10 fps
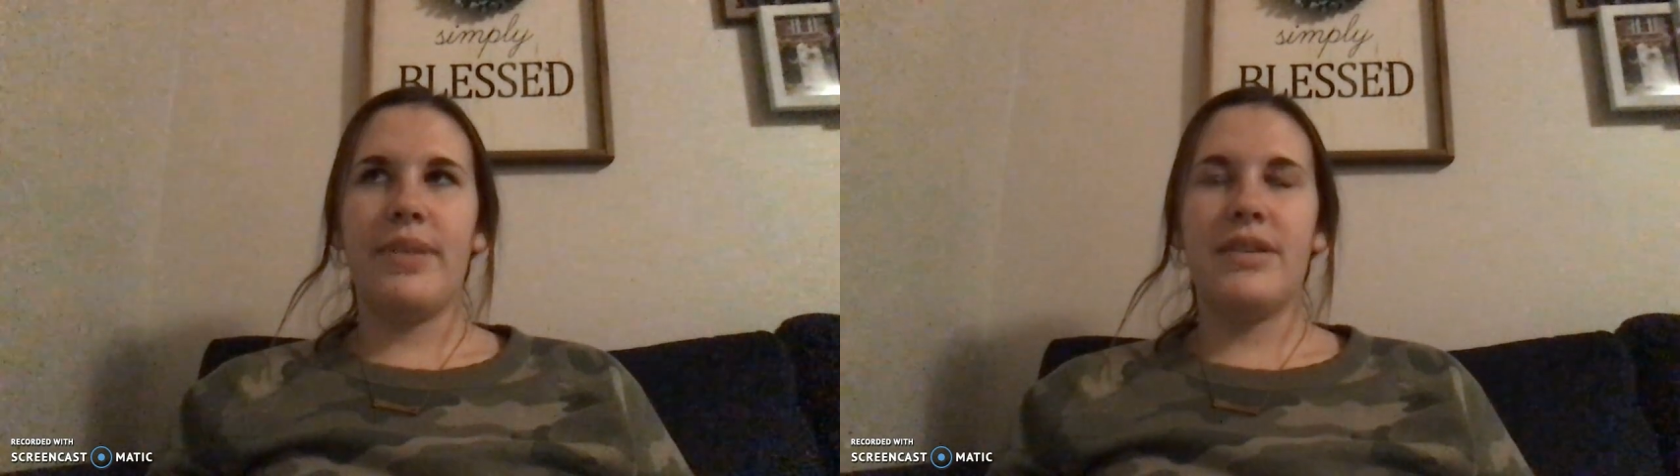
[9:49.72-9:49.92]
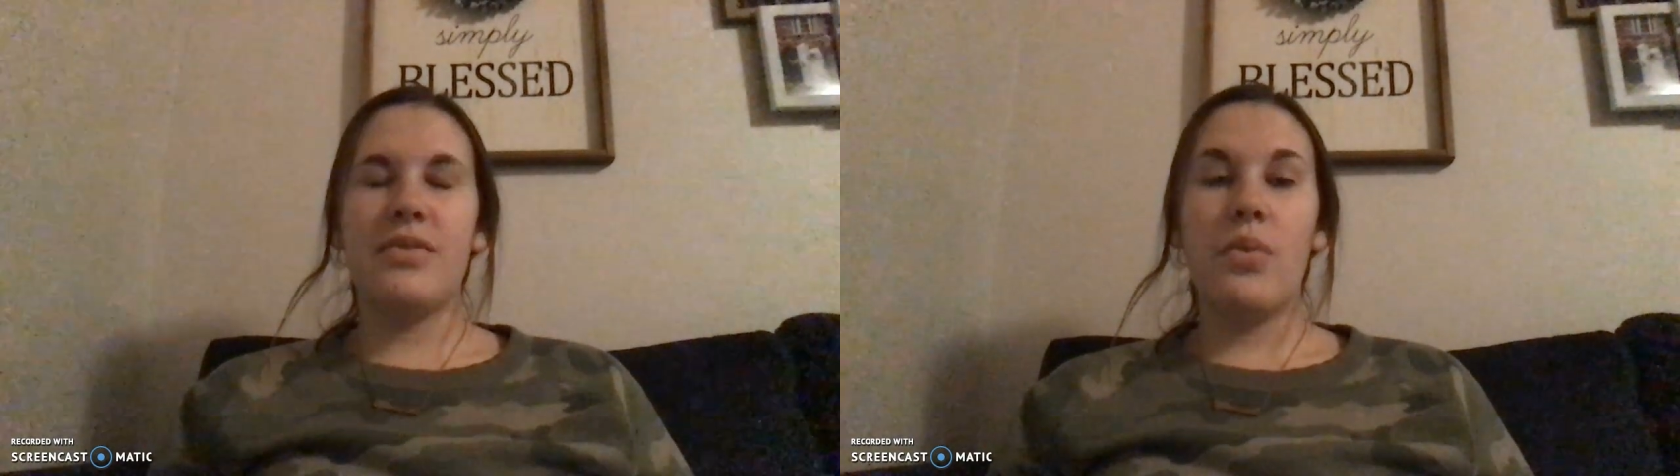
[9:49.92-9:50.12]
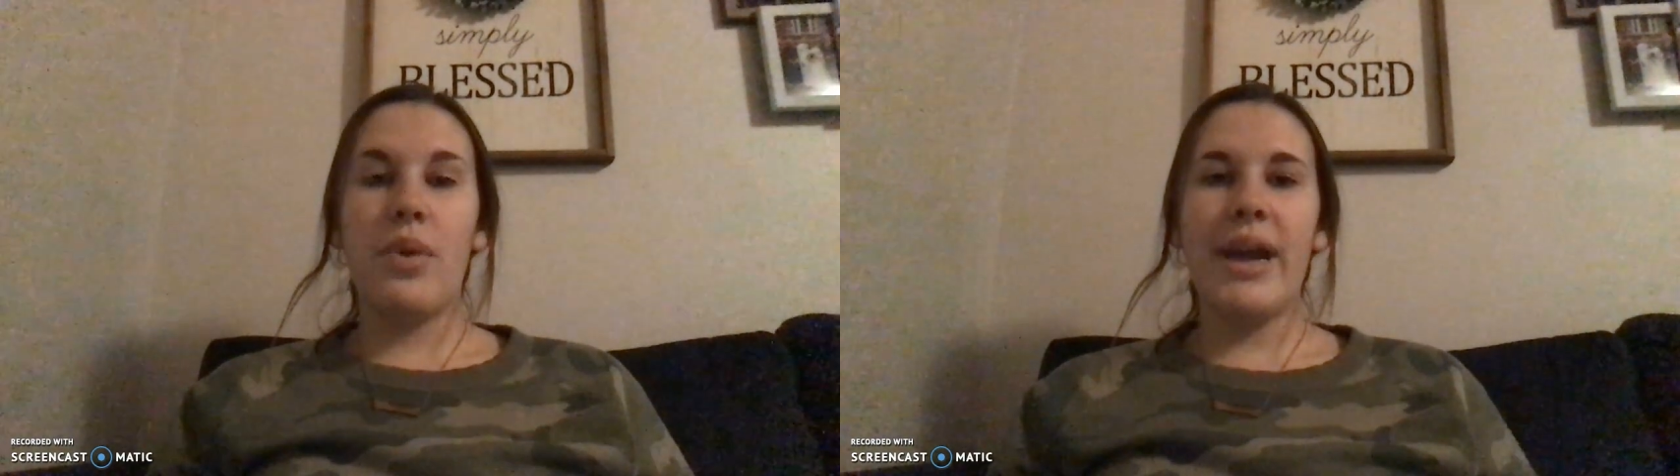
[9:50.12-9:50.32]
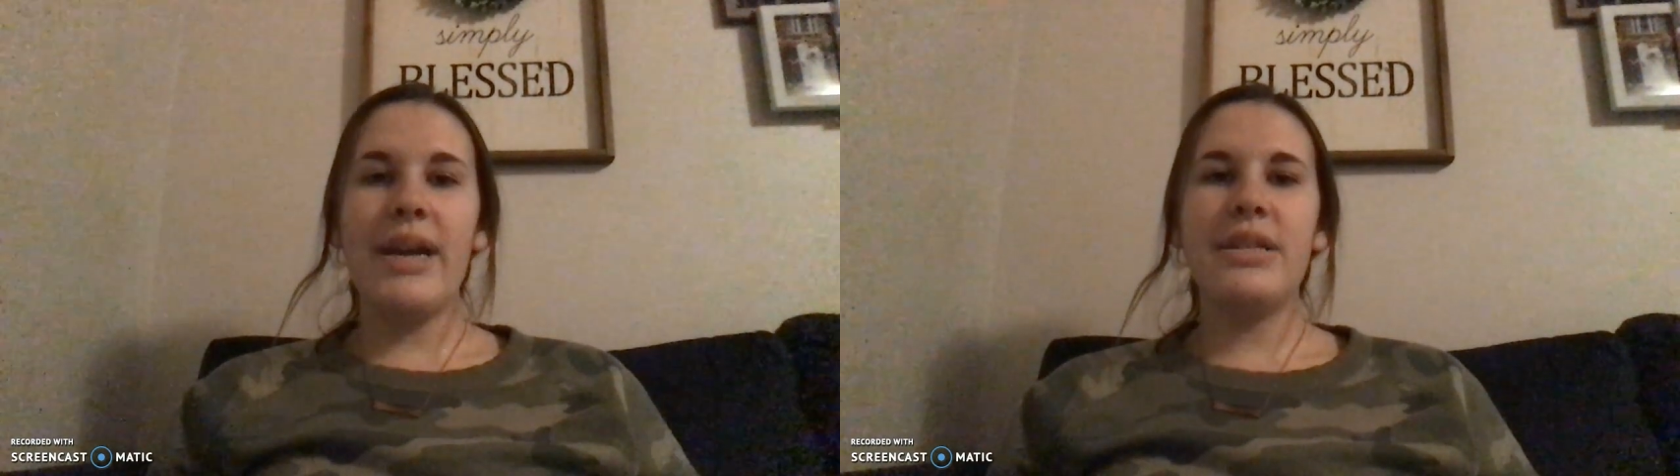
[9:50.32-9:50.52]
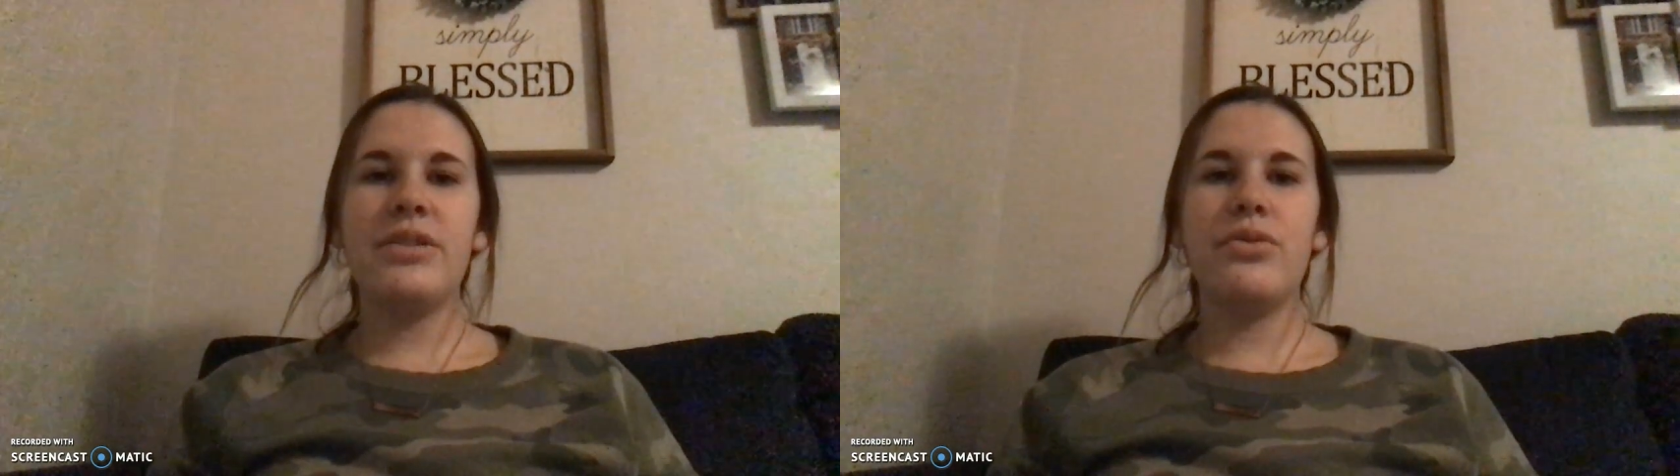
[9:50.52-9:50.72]
it's a
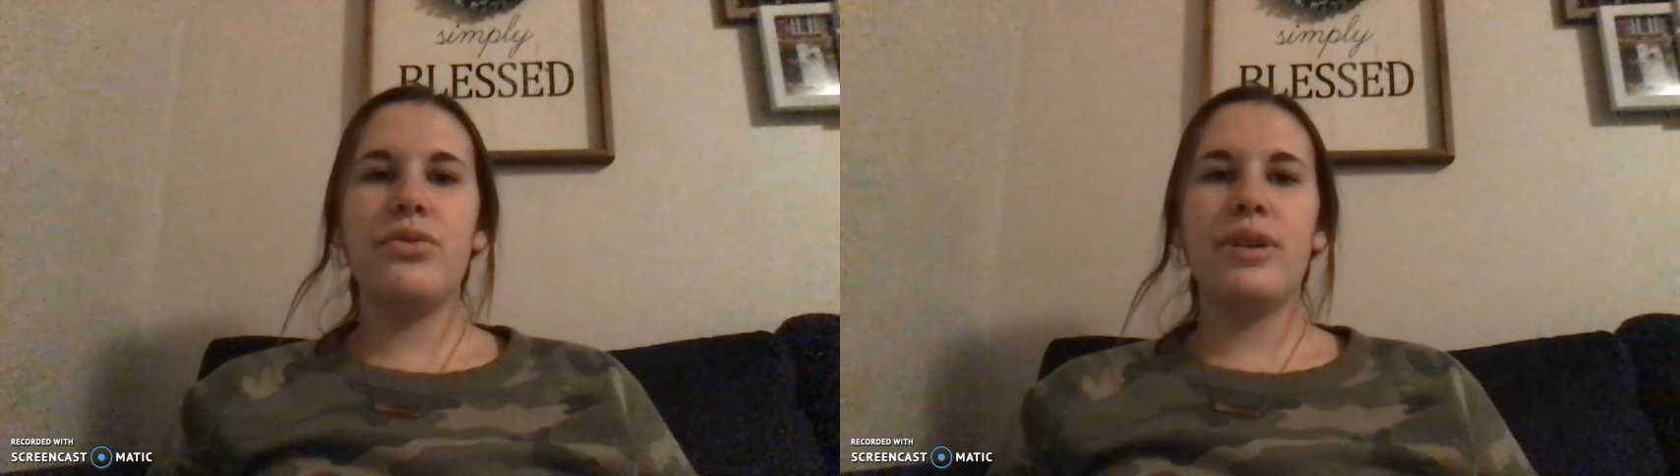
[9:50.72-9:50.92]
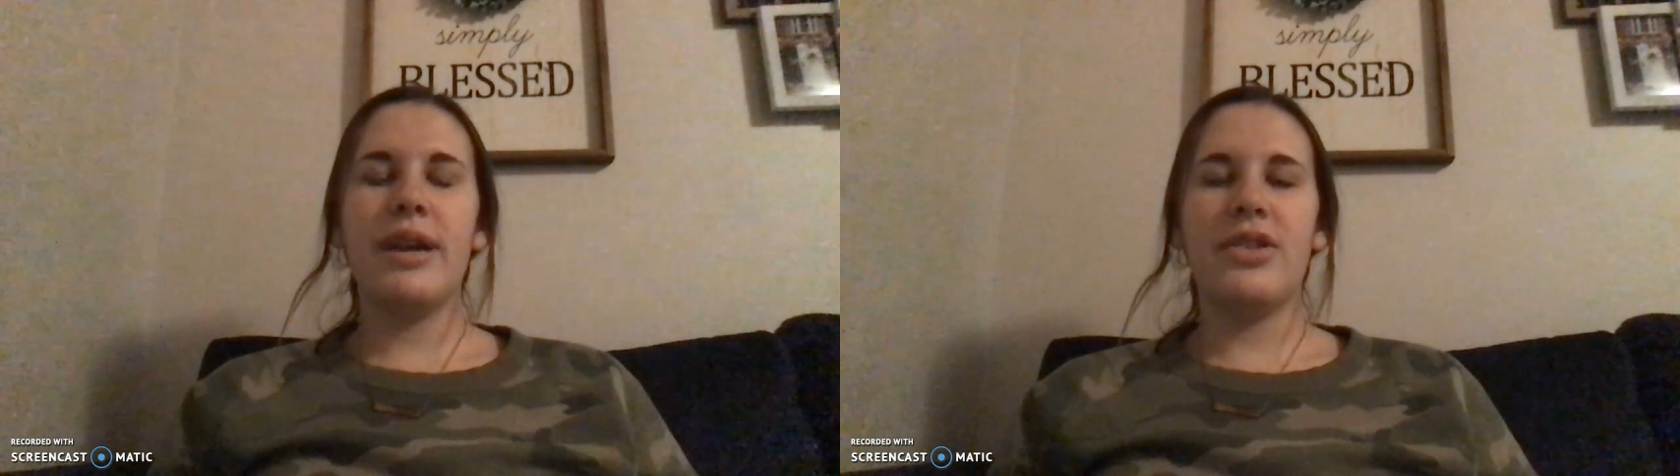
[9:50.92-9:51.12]
way to